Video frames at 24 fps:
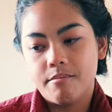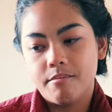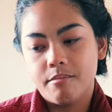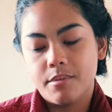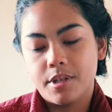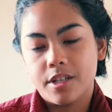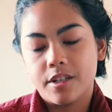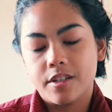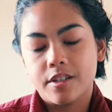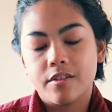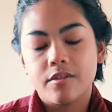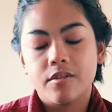
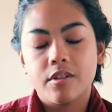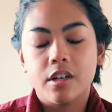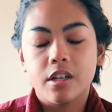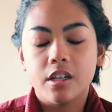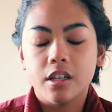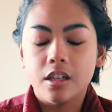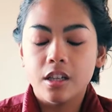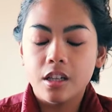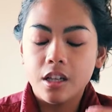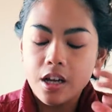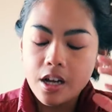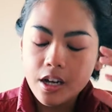Because I've got a
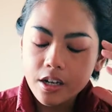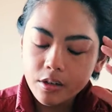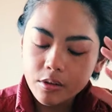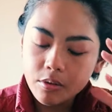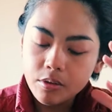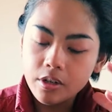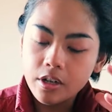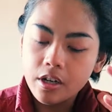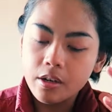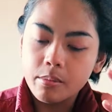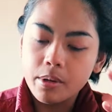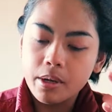lot
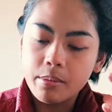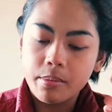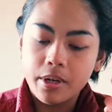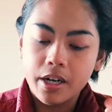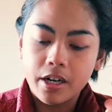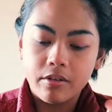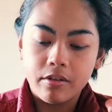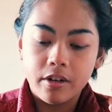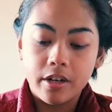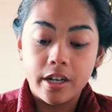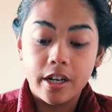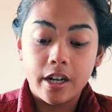going on in my
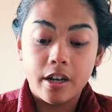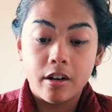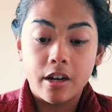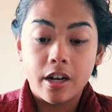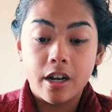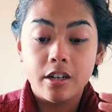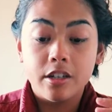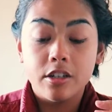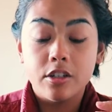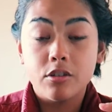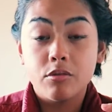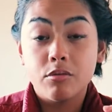mind right now.
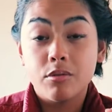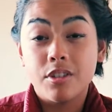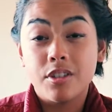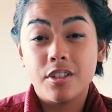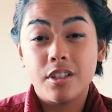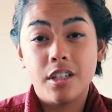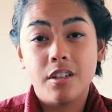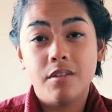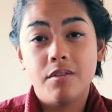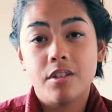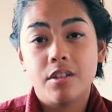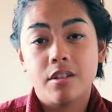I just
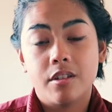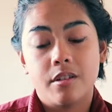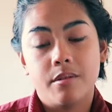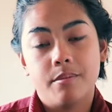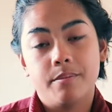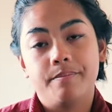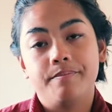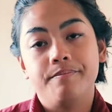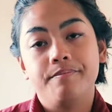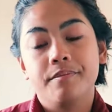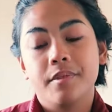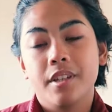received
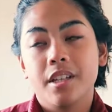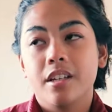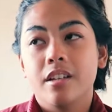some,